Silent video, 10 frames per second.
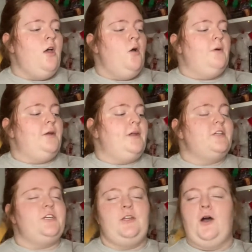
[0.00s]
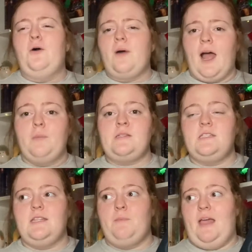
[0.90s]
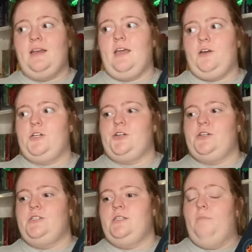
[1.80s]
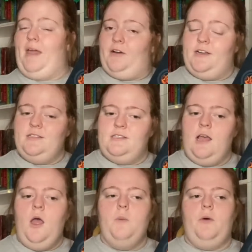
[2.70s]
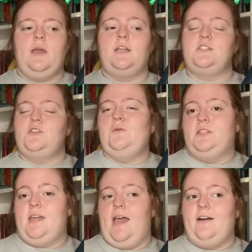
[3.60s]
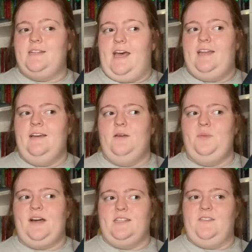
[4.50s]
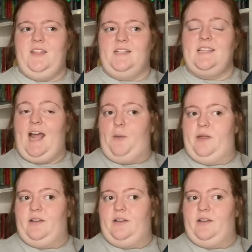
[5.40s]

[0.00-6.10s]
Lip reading: We don't actually know what happens to the main character's parents, but we can assume that they are dead because of things that happen.